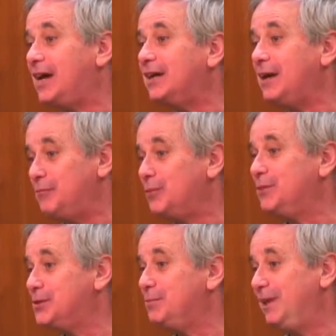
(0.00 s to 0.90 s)
came from
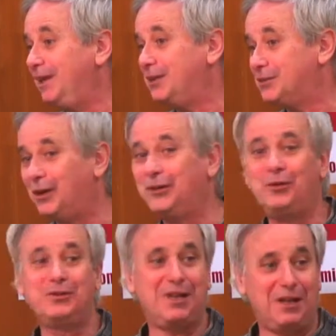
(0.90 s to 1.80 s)
this milieu, so I
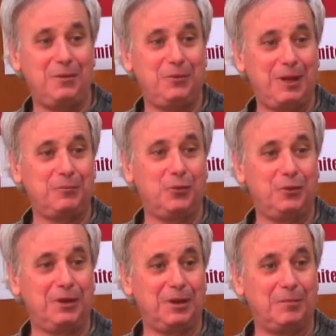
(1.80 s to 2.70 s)
know exactly what I'm
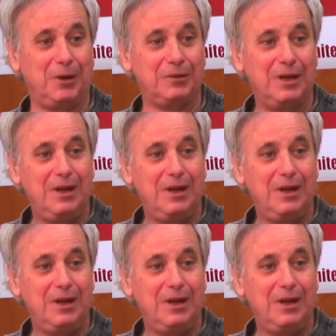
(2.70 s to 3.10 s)
talking about.